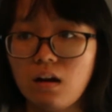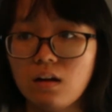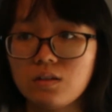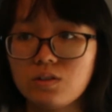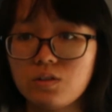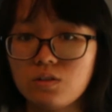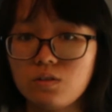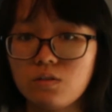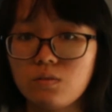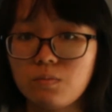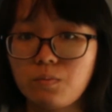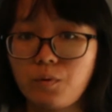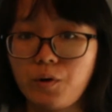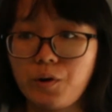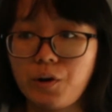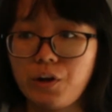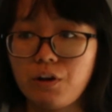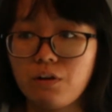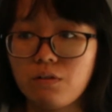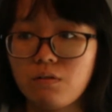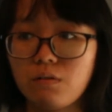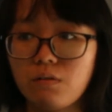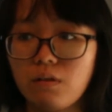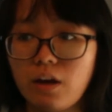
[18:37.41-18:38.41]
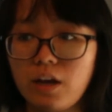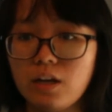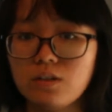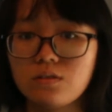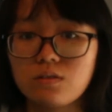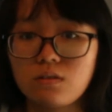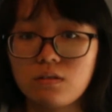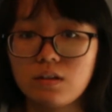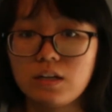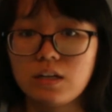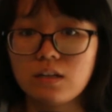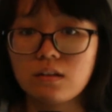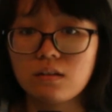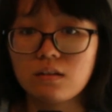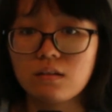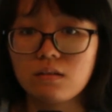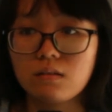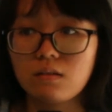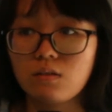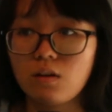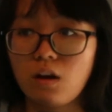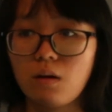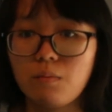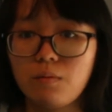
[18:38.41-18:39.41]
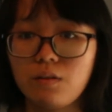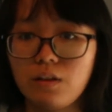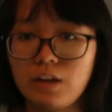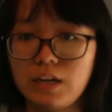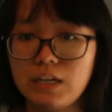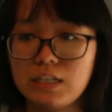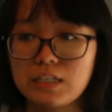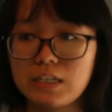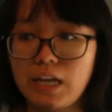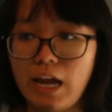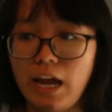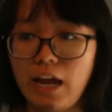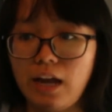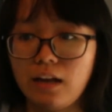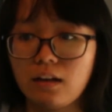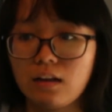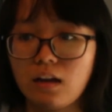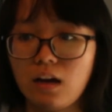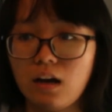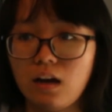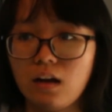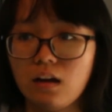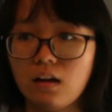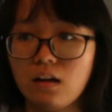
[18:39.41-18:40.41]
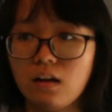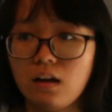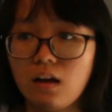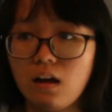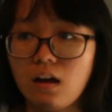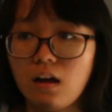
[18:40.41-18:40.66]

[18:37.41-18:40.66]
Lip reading: to produce insulin normally and